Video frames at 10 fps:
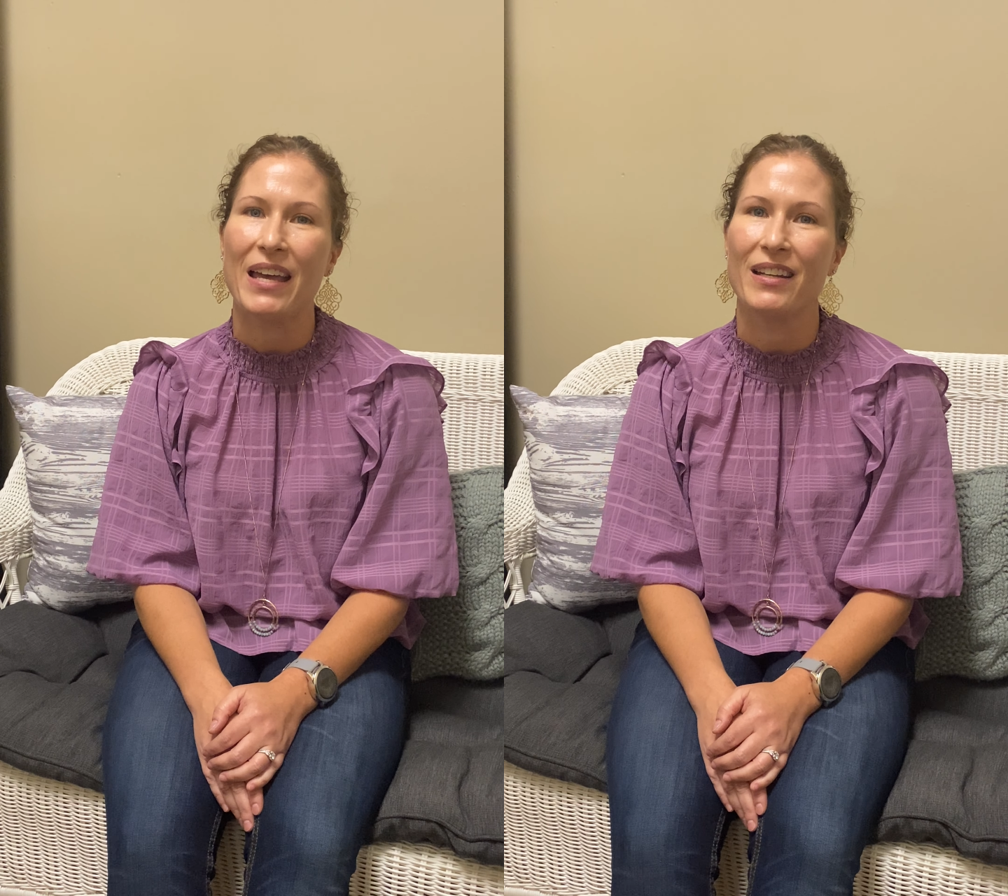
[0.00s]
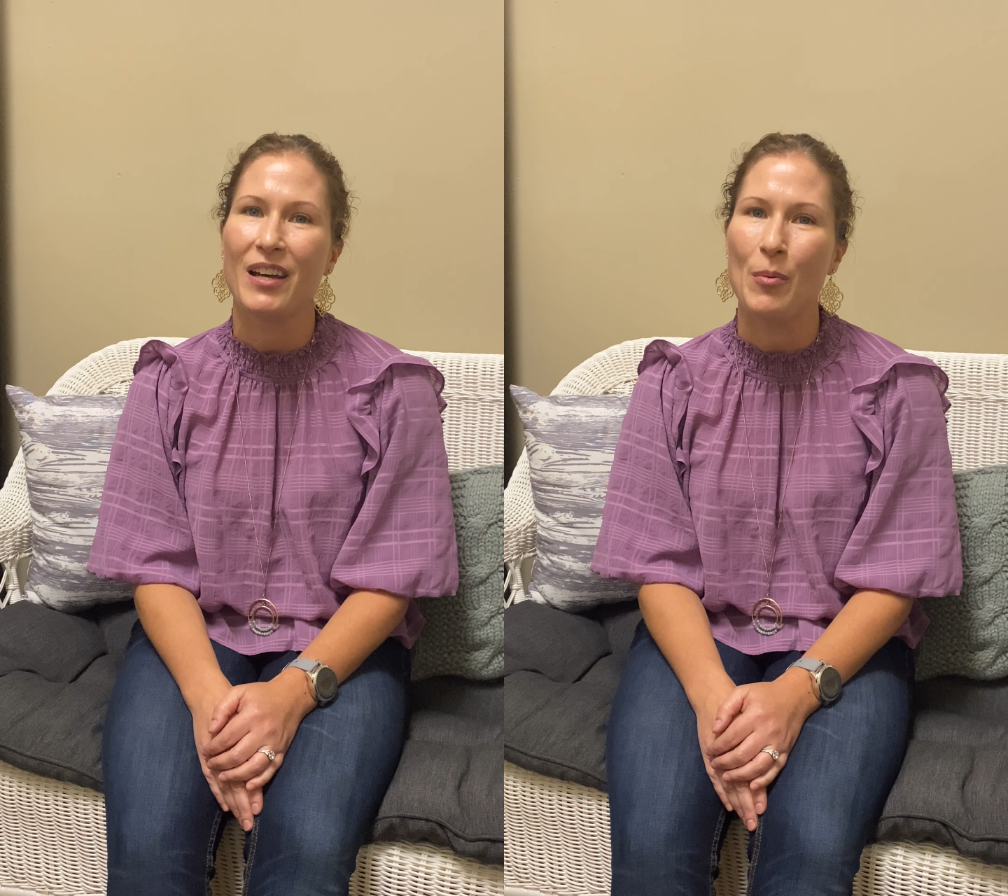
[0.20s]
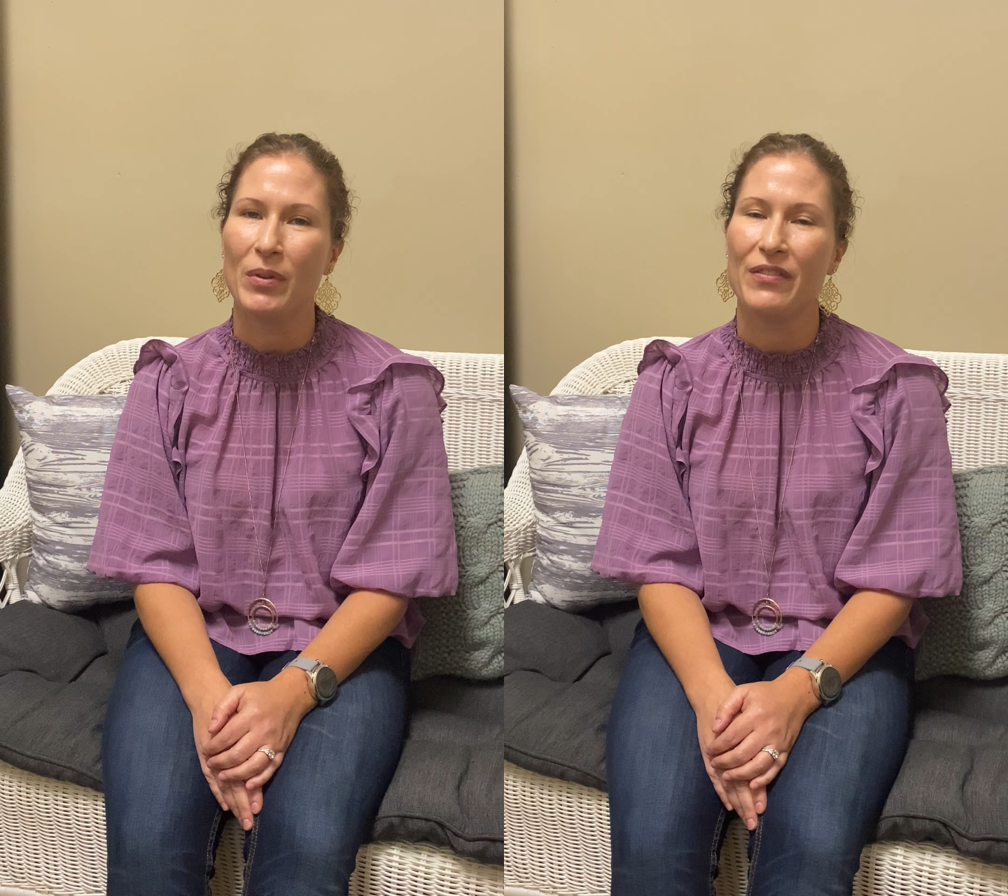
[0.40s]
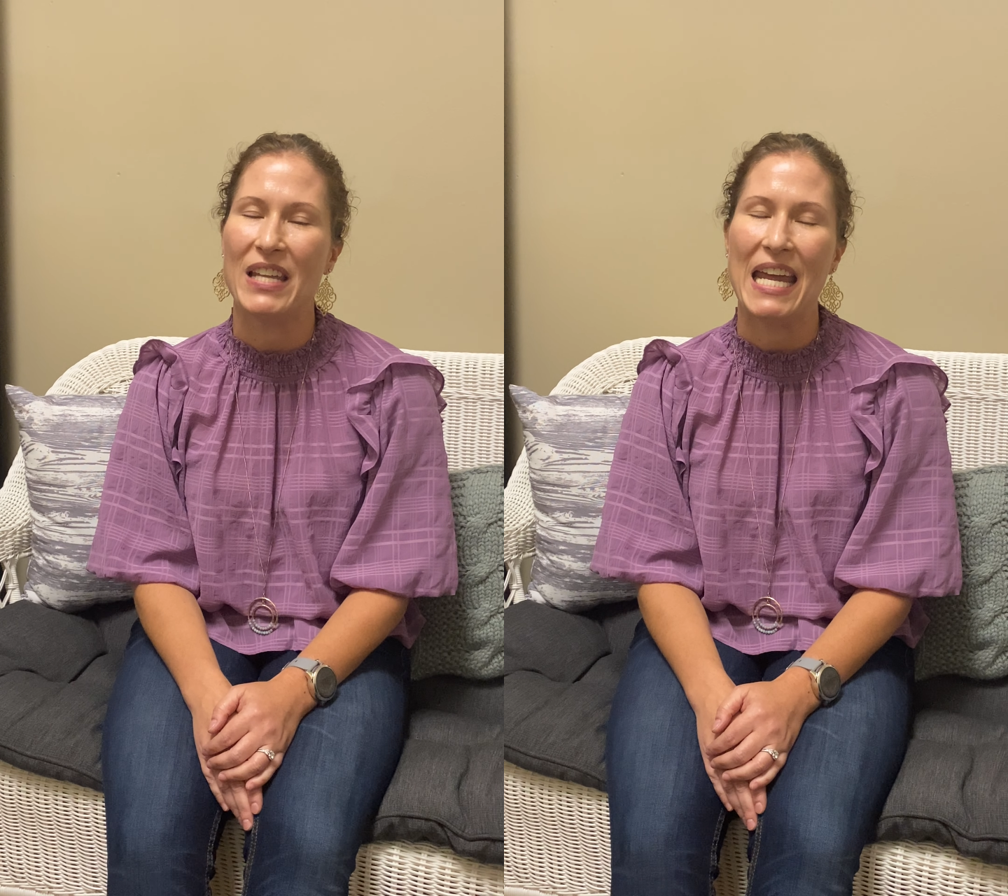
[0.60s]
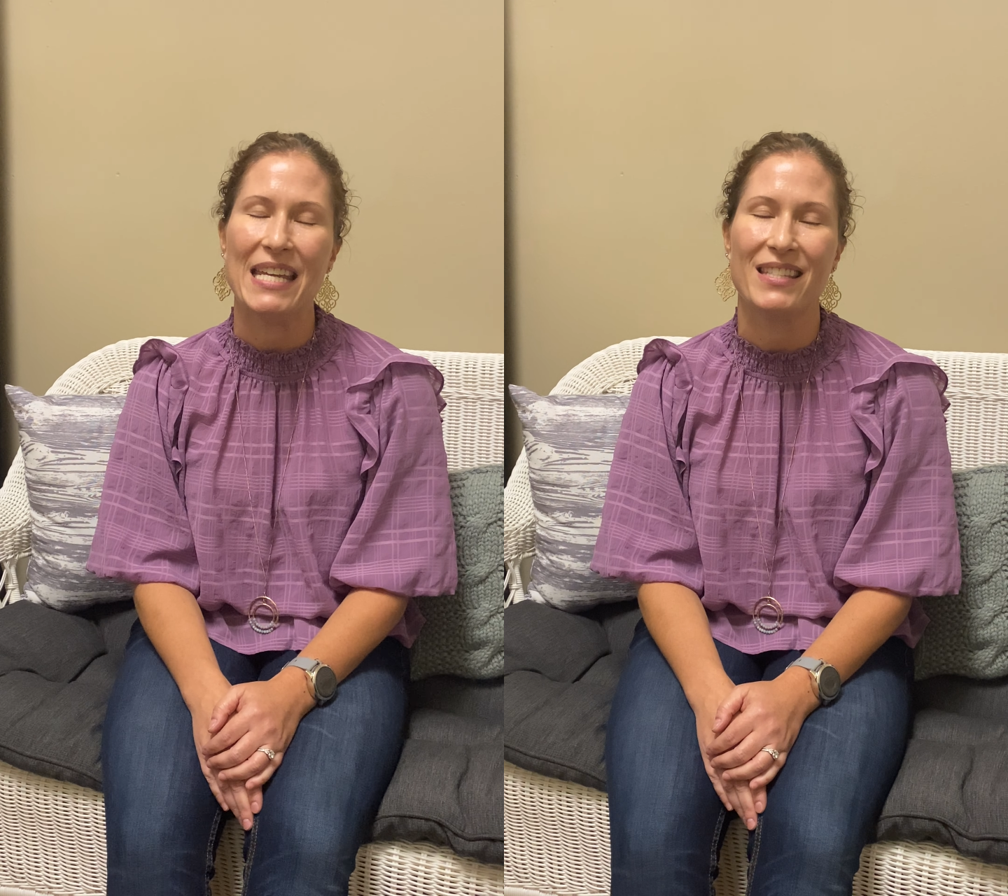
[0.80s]
in a couple of
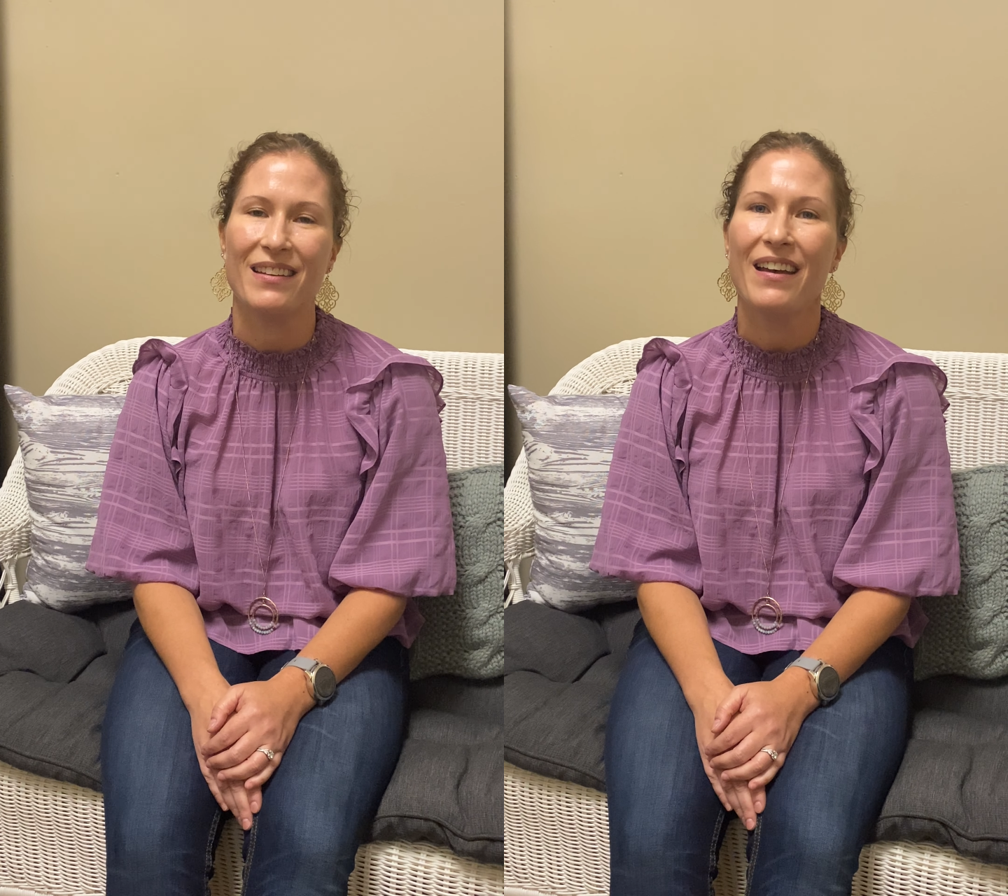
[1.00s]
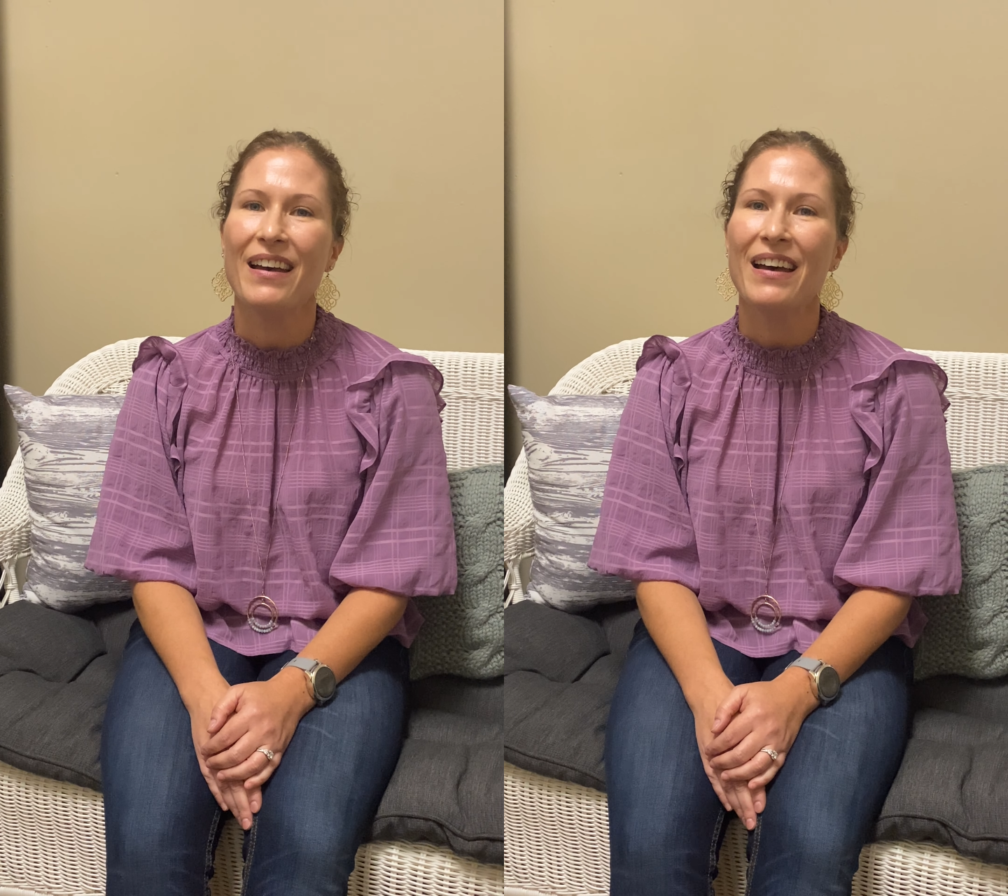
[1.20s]
days and